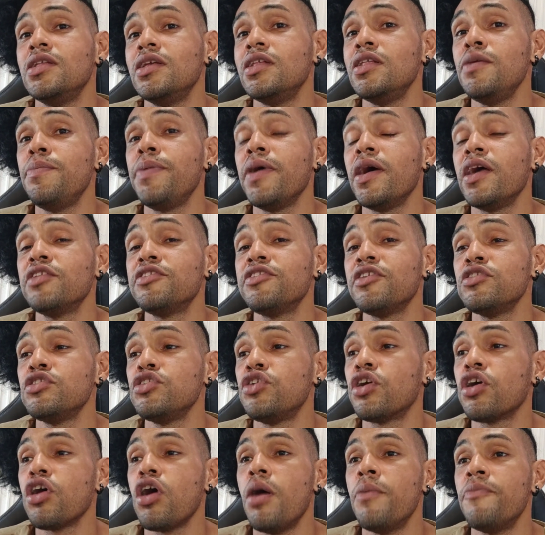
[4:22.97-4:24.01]
It depends on
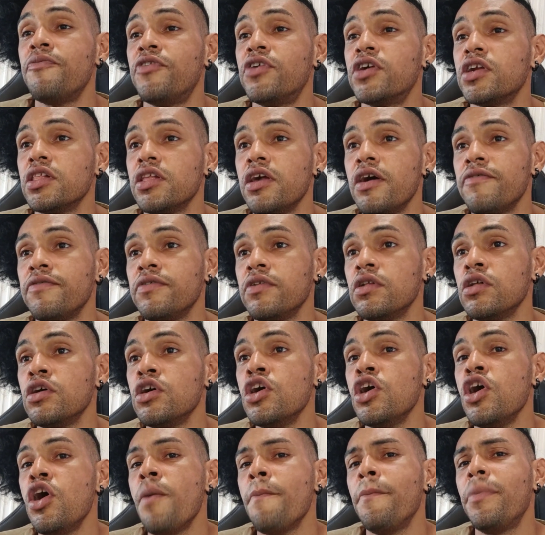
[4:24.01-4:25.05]
your comfort level.
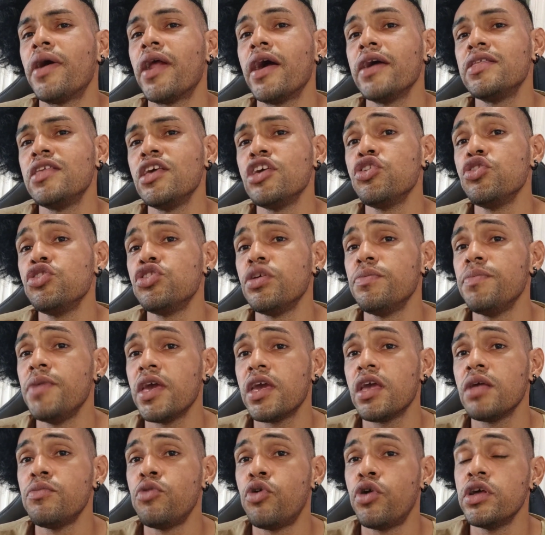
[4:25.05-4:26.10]
But I think you should
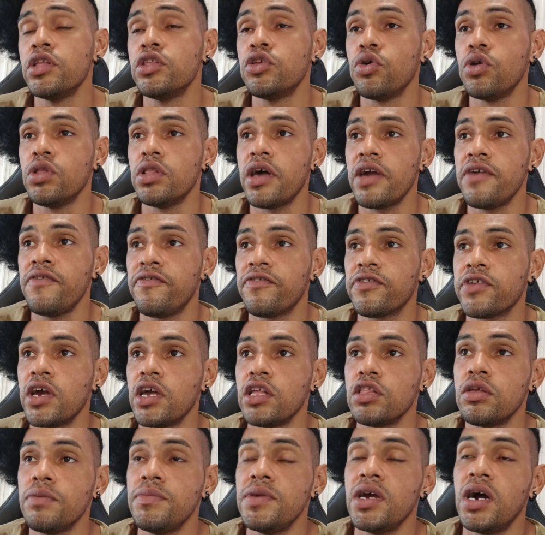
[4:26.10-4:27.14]
make it more into a lifestyle,
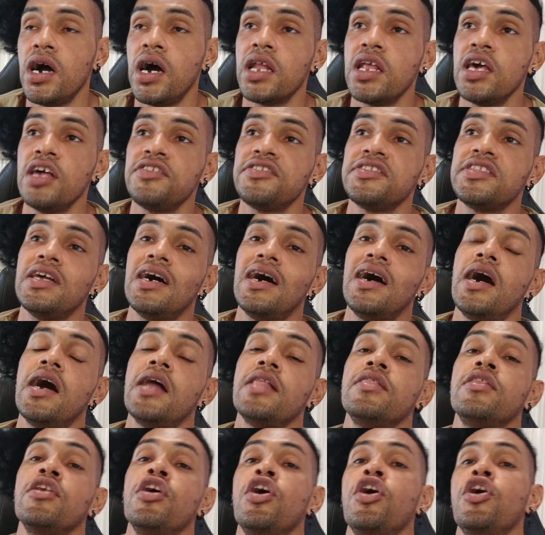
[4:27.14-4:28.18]
to be honest,
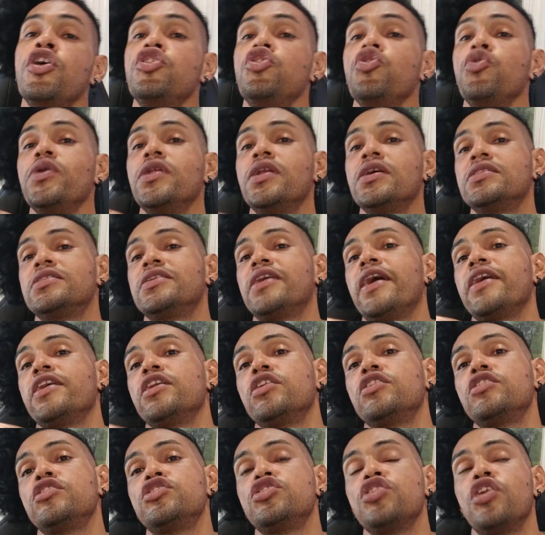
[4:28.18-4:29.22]
than doing a
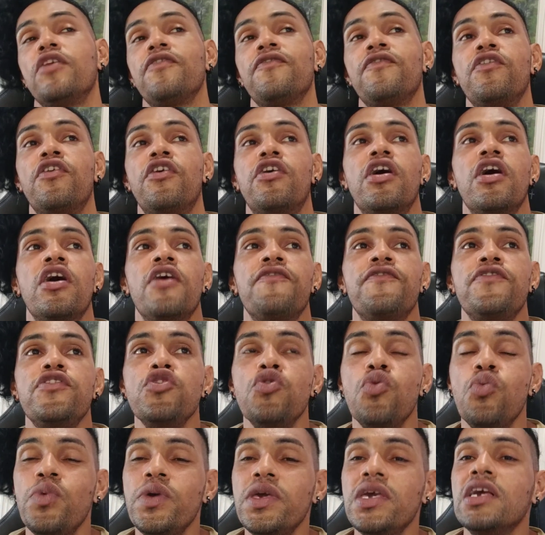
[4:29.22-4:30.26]
diet just for a few
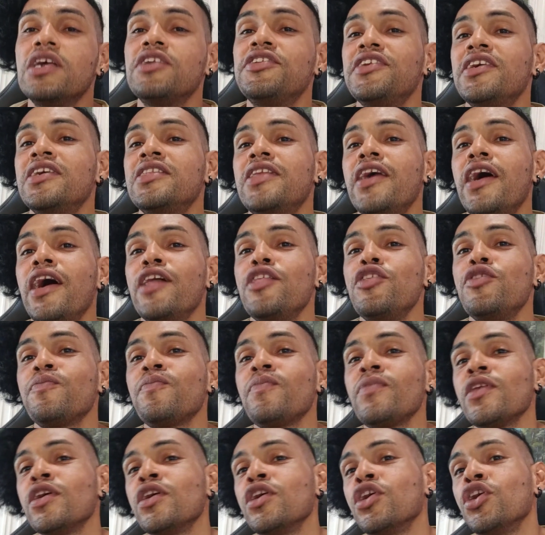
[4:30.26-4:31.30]
weeks and then
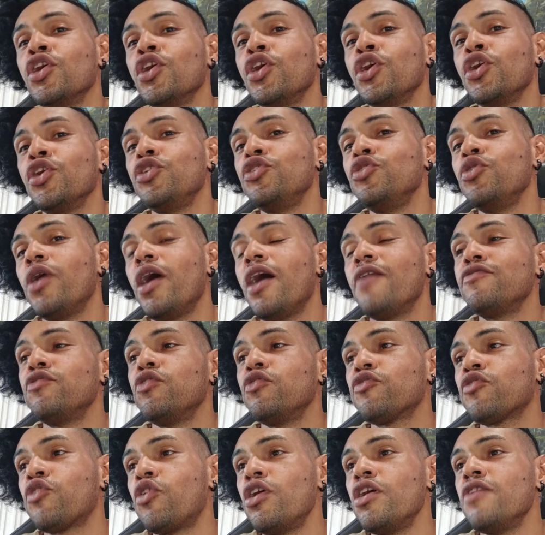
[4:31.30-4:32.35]
you have
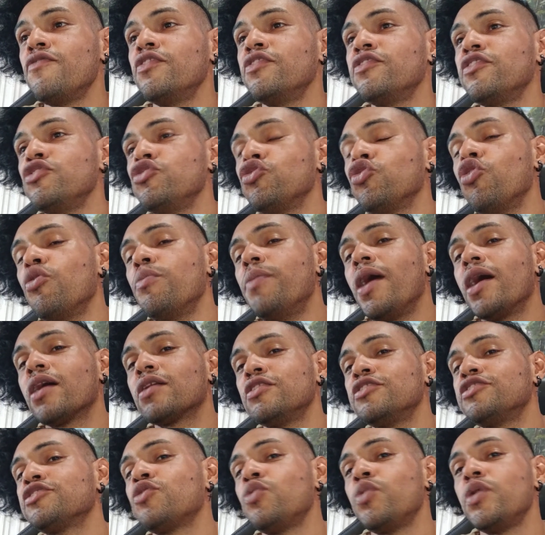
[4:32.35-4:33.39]
those cravings and you go back
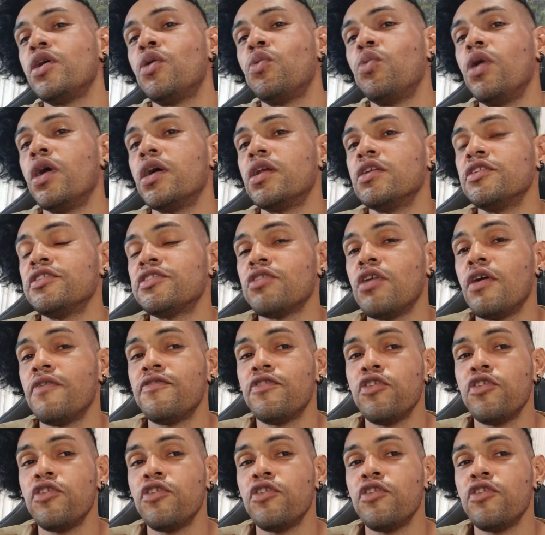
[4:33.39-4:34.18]
to square one and stuff.